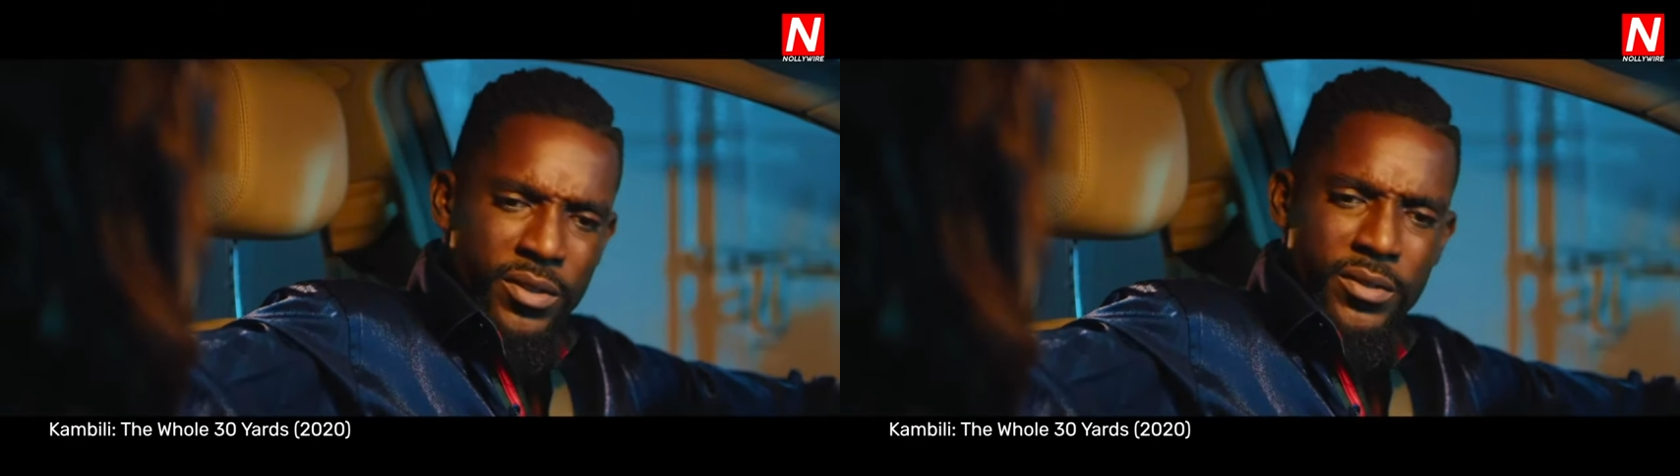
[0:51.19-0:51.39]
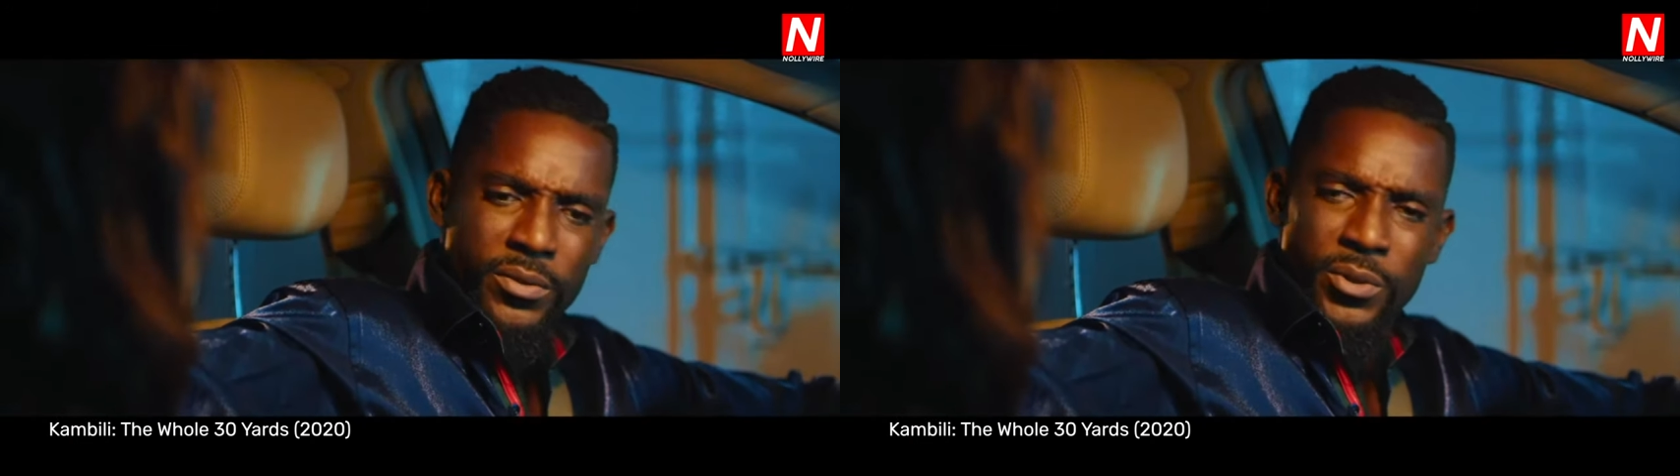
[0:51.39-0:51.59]

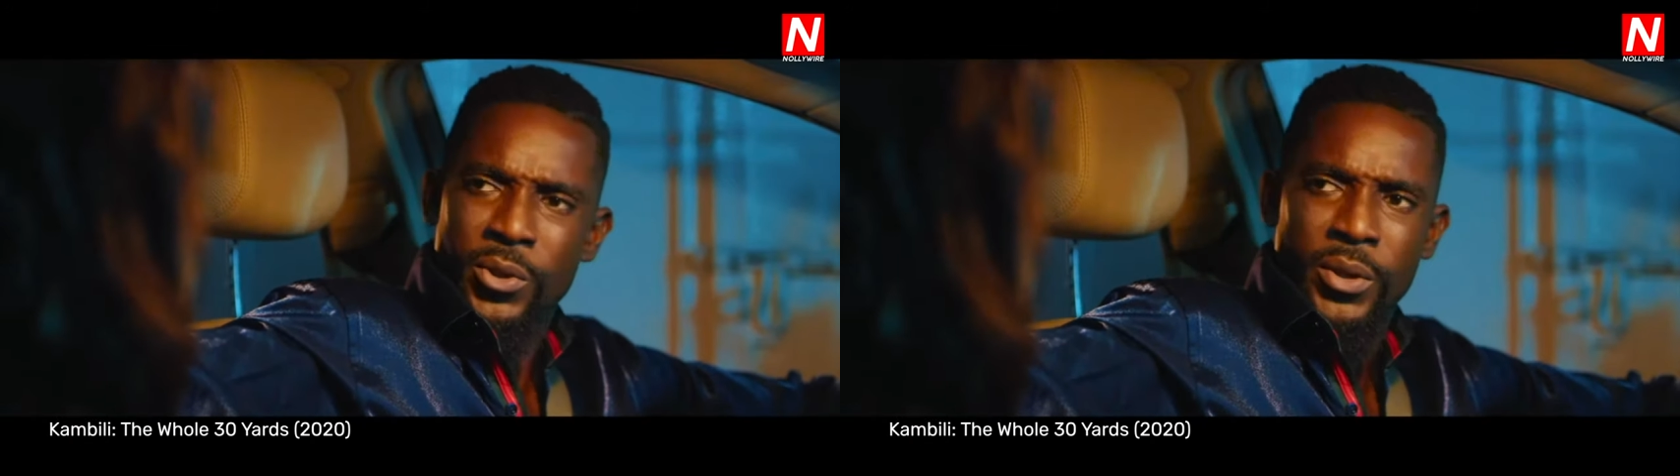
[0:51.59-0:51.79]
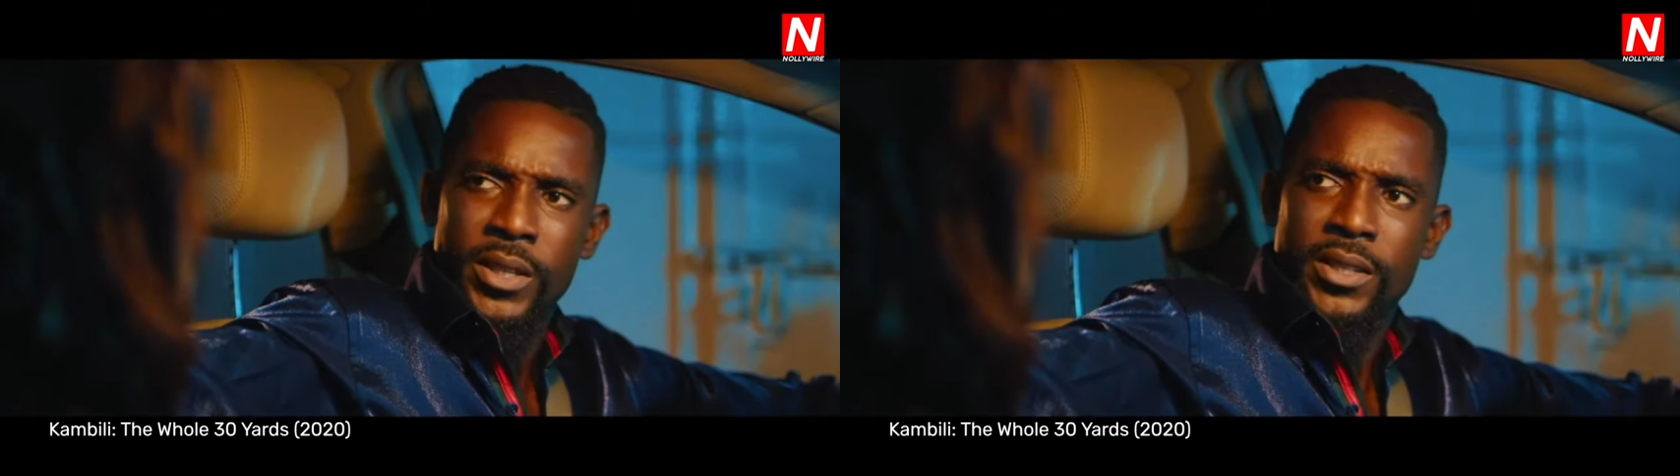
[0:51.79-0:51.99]
food you're
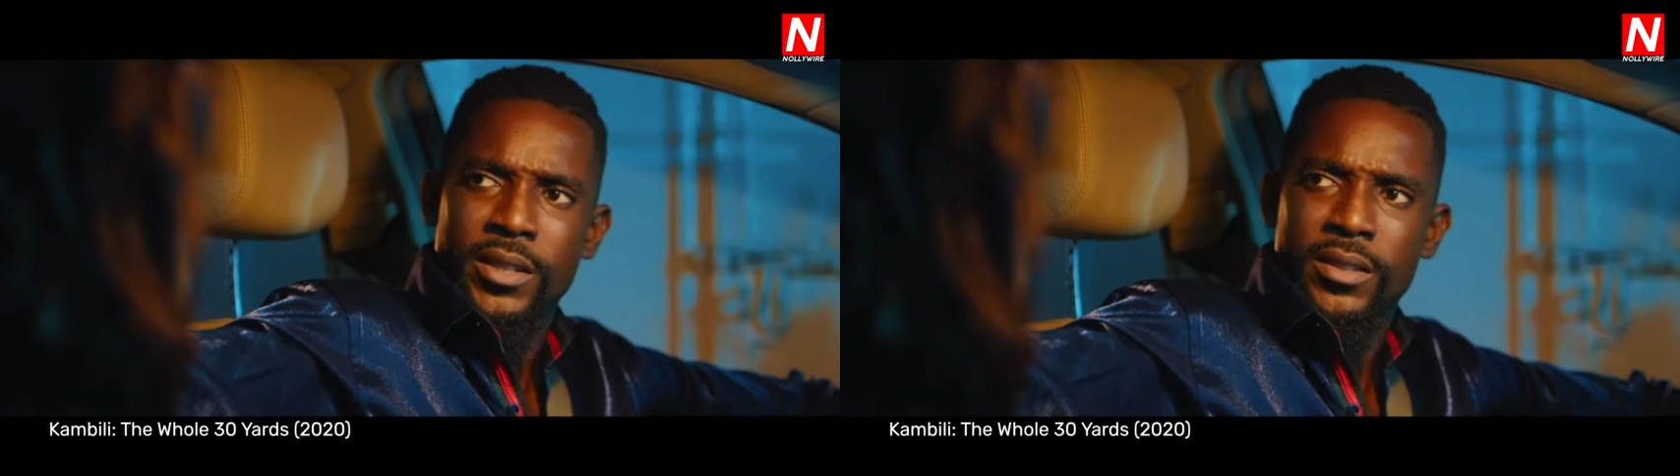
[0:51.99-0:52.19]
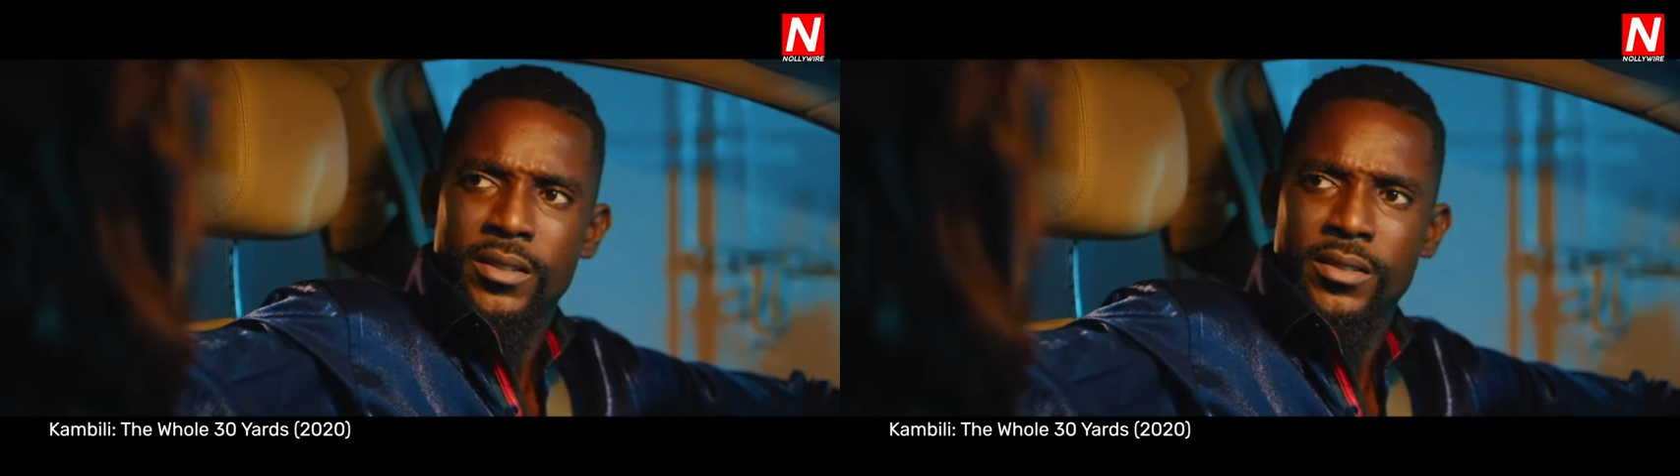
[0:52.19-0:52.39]
eating
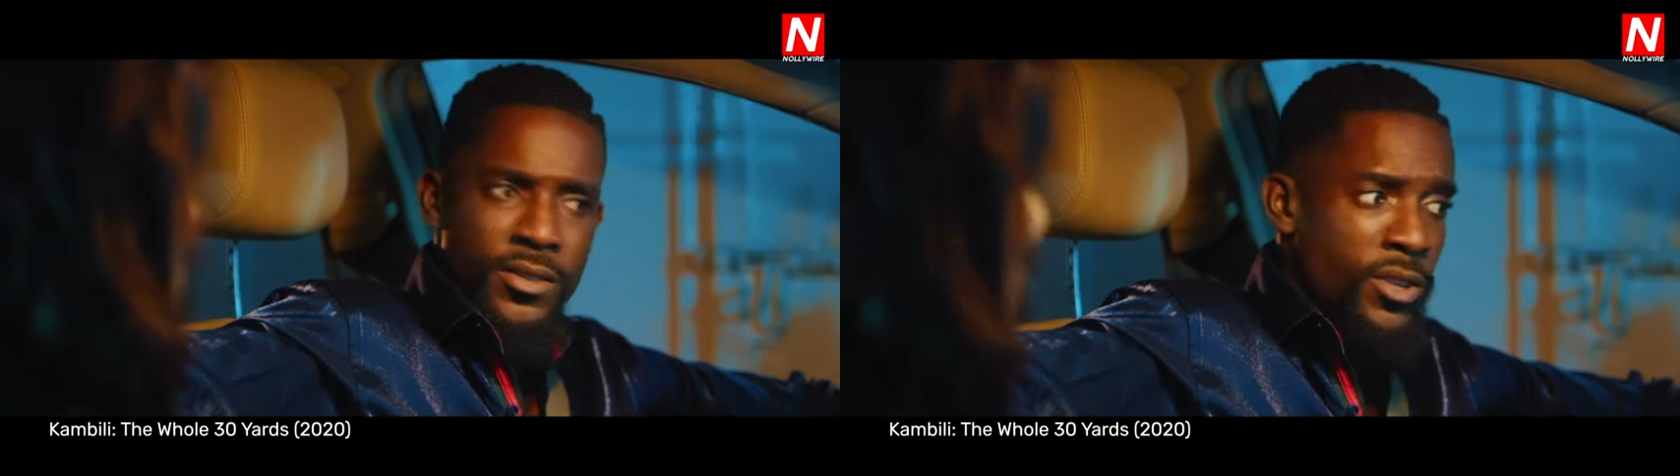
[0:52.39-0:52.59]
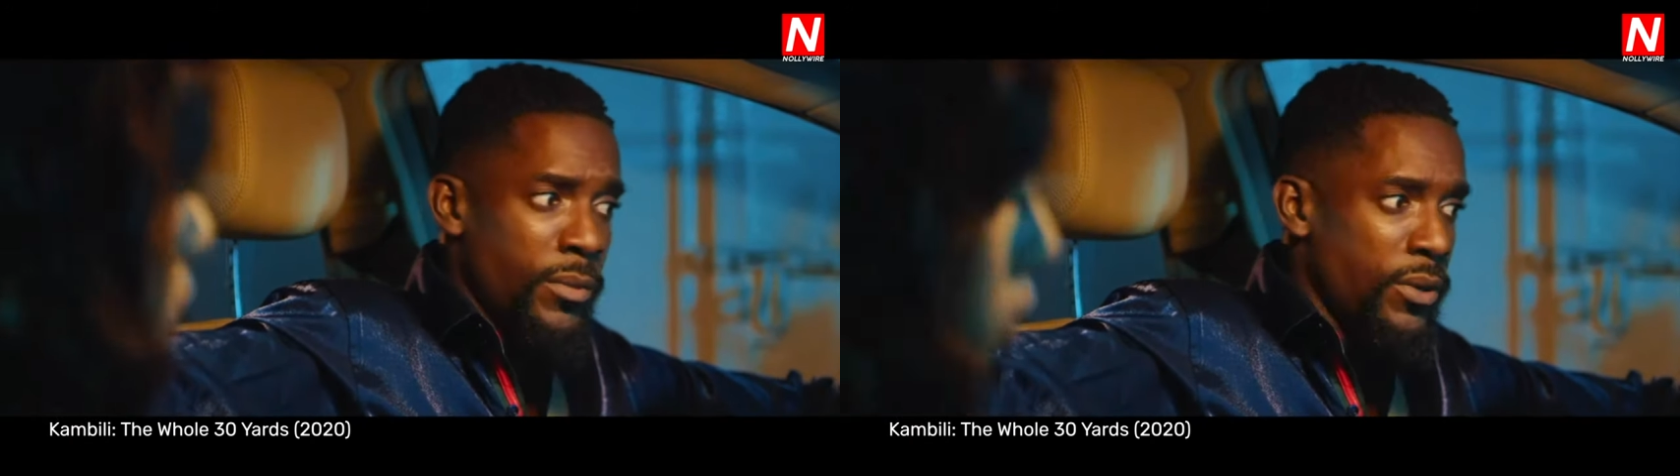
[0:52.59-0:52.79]
is going to
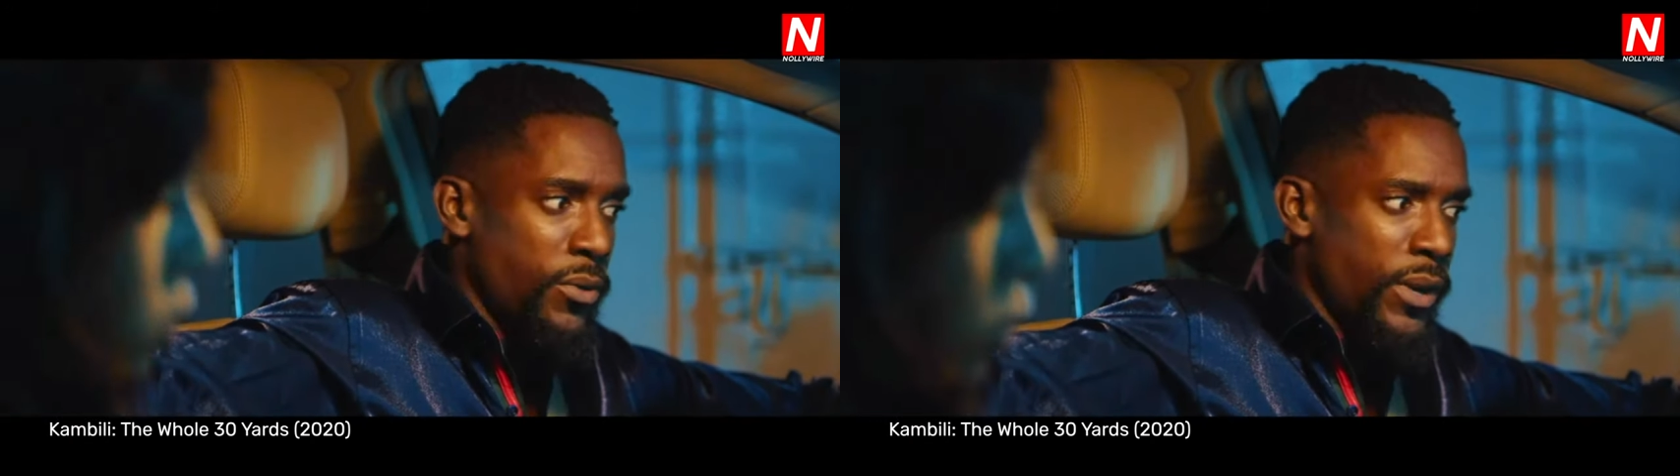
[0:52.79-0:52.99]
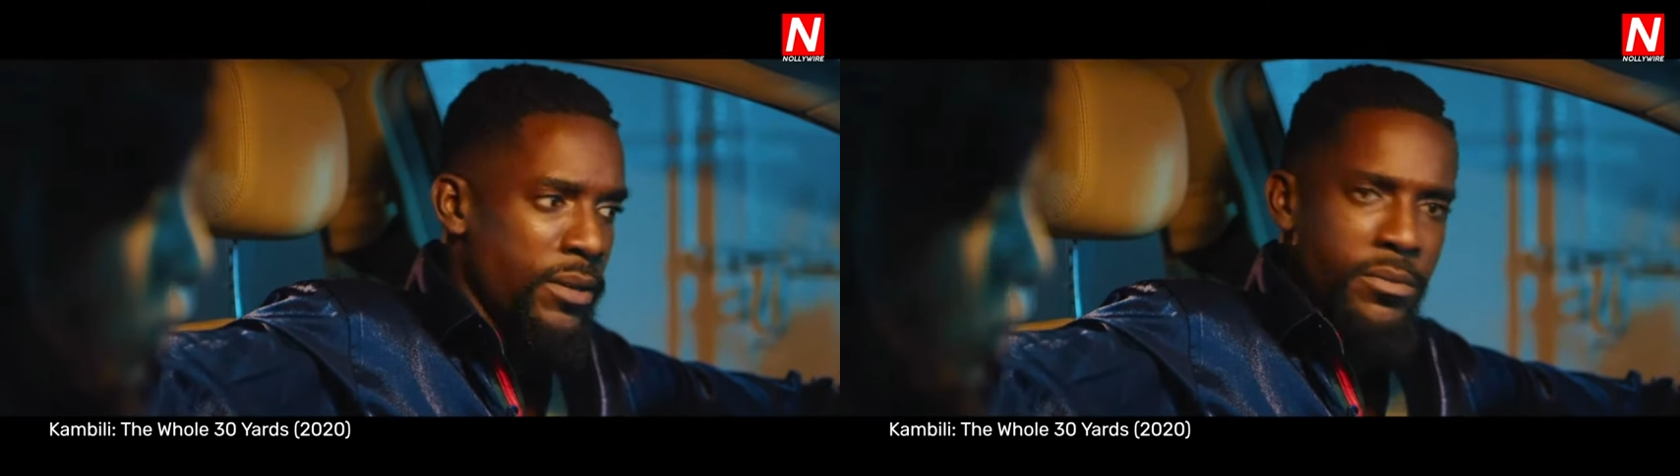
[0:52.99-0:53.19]
make you
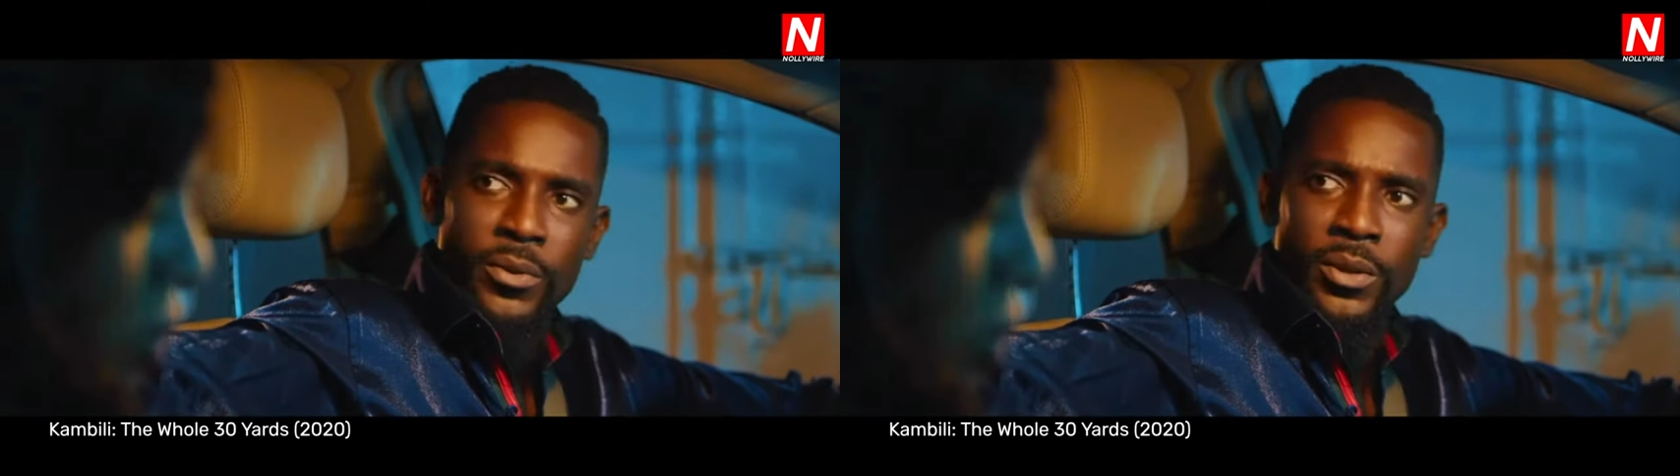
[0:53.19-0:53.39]
fat before